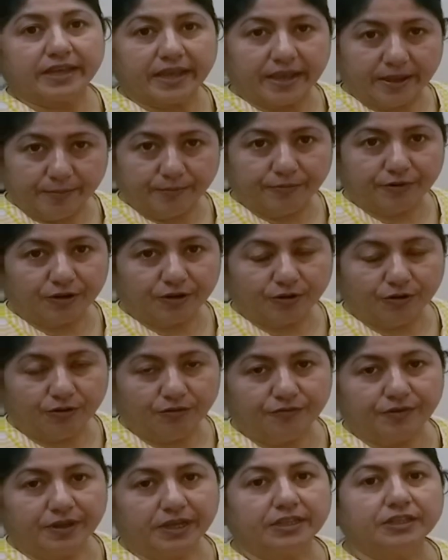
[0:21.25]
embryo
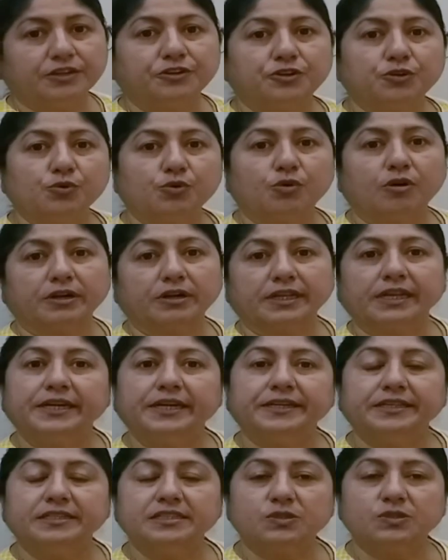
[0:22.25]
where the two
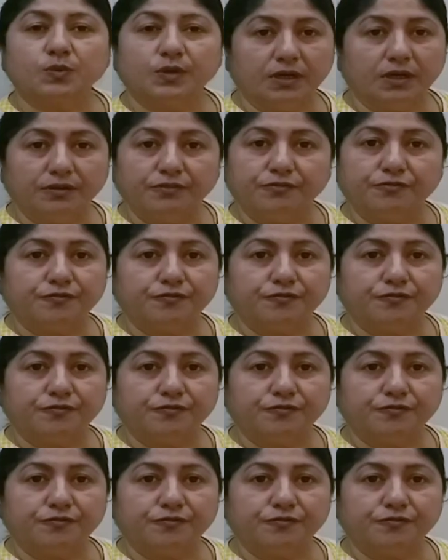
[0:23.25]
cotyledons were